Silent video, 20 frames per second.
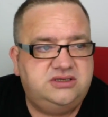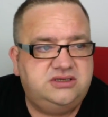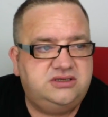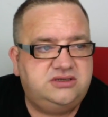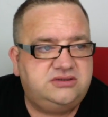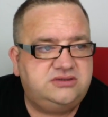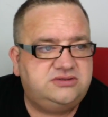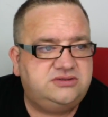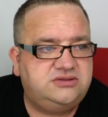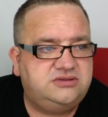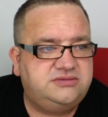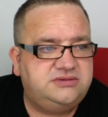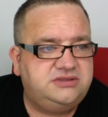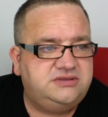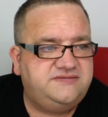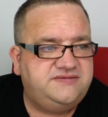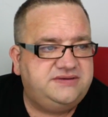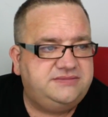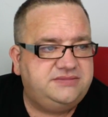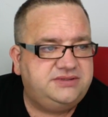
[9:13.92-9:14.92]
October,
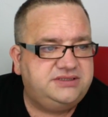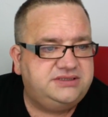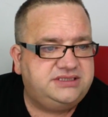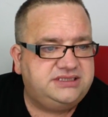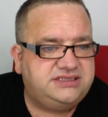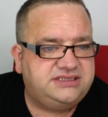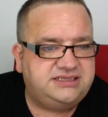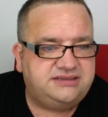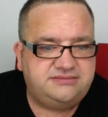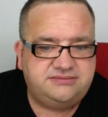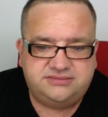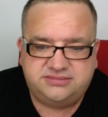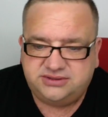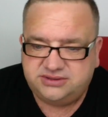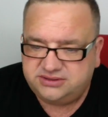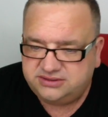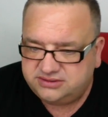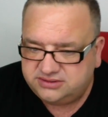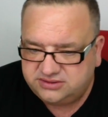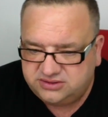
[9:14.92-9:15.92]
November,
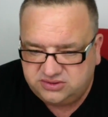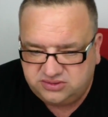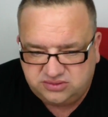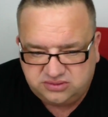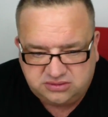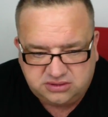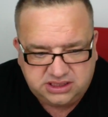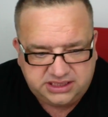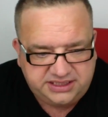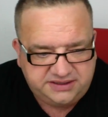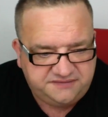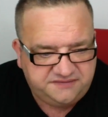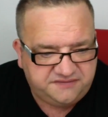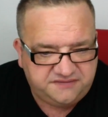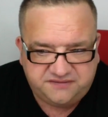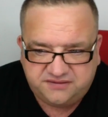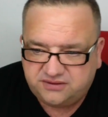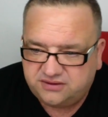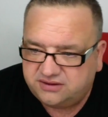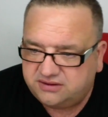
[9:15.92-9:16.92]
December
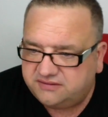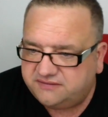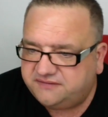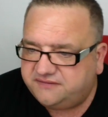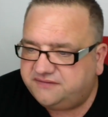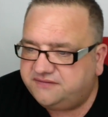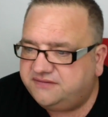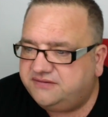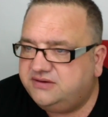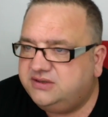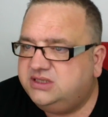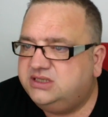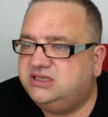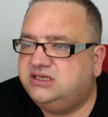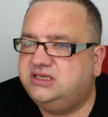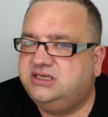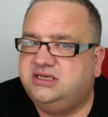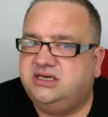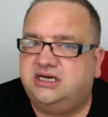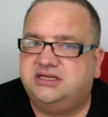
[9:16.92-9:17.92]
24th.
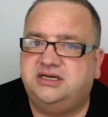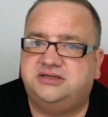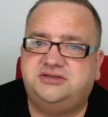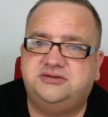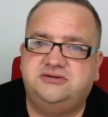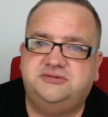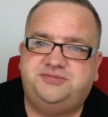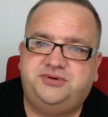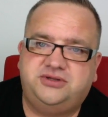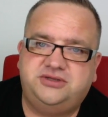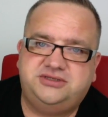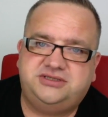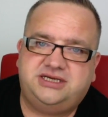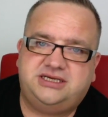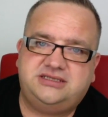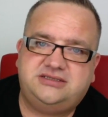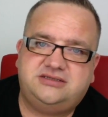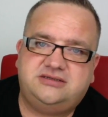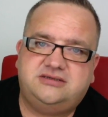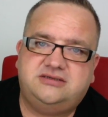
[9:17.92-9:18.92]
I do
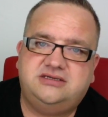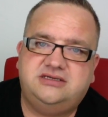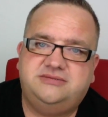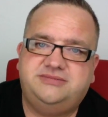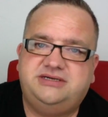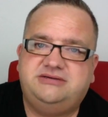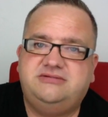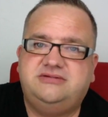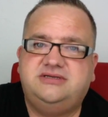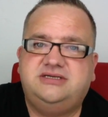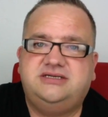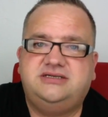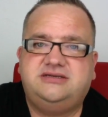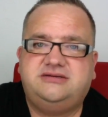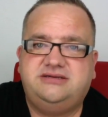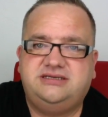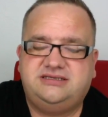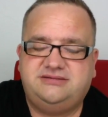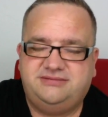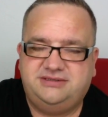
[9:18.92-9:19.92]
apologise talking about
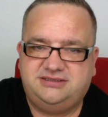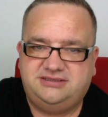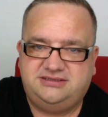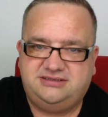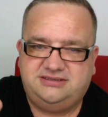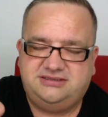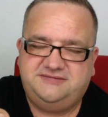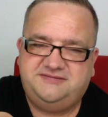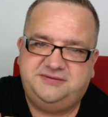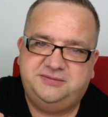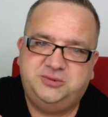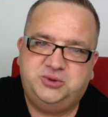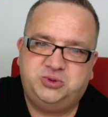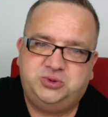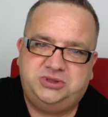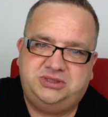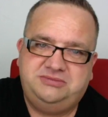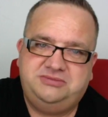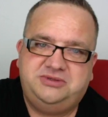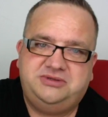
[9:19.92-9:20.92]
Christmas if you're
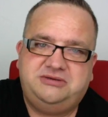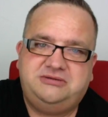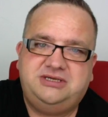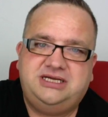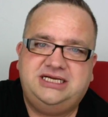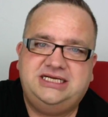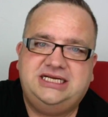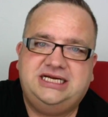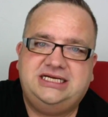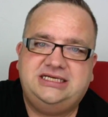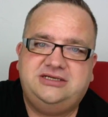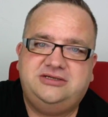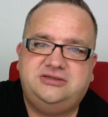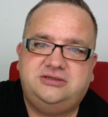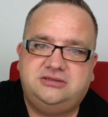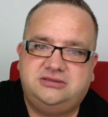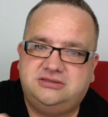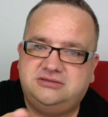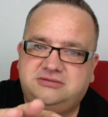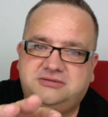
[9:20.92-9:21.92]
Muslim or out like that, you
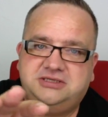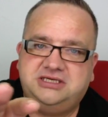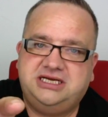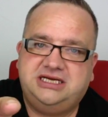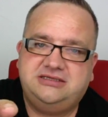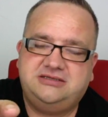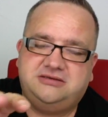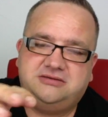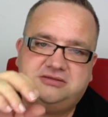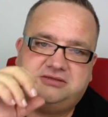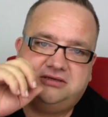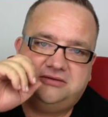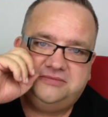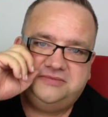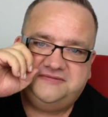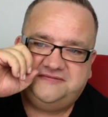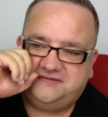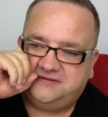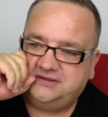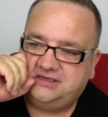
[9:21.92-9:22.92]
know. Don't
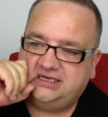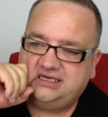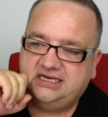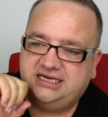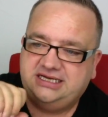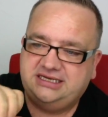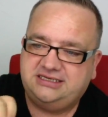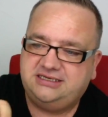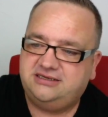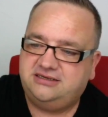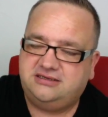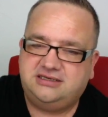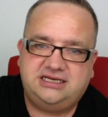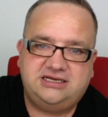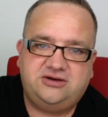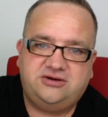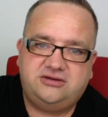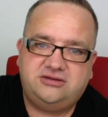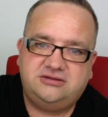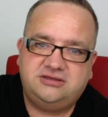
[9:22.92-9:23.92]
be fucking getting, you know,
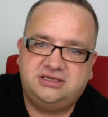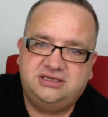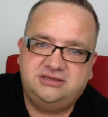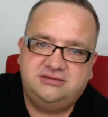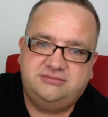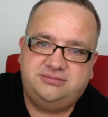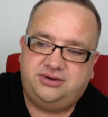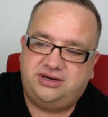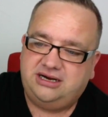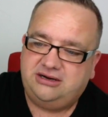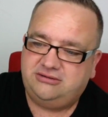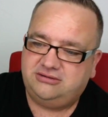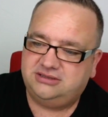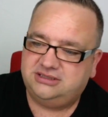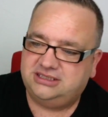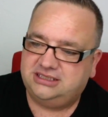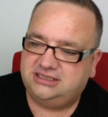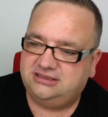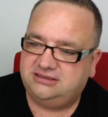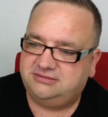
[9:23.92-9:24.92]
like all put out
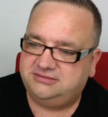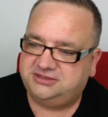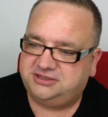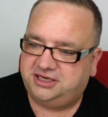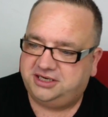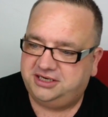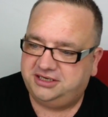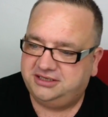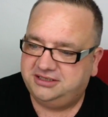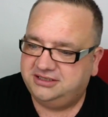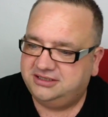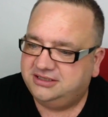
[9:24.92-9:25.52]
on that, you know what I'm saying?